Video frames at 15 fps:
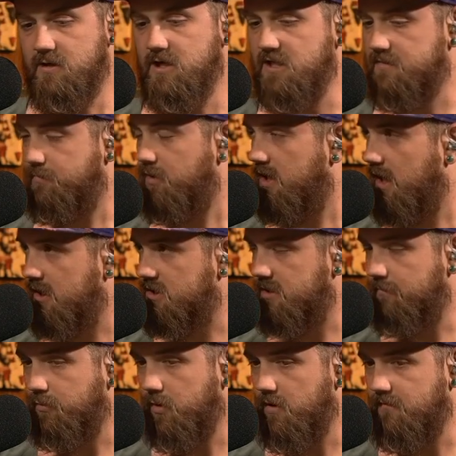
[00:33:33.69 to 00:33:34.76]
His
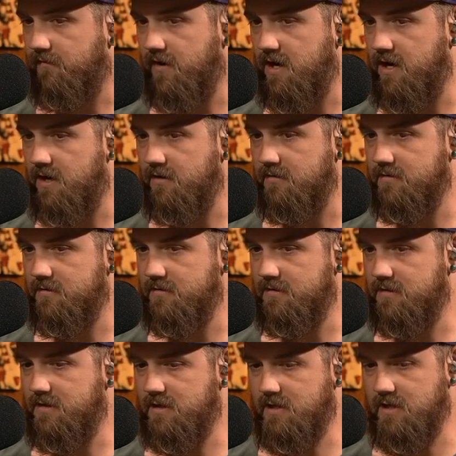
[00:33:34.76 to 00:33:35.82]
production profile
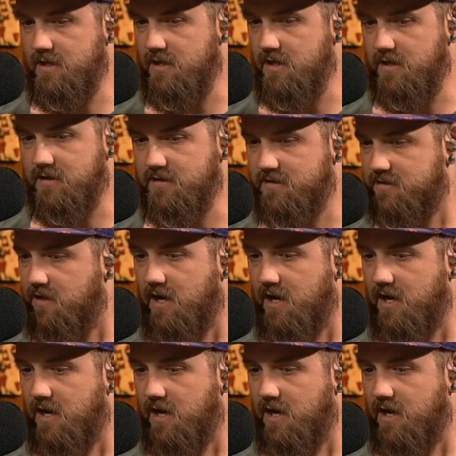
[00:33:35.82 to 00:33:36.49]
is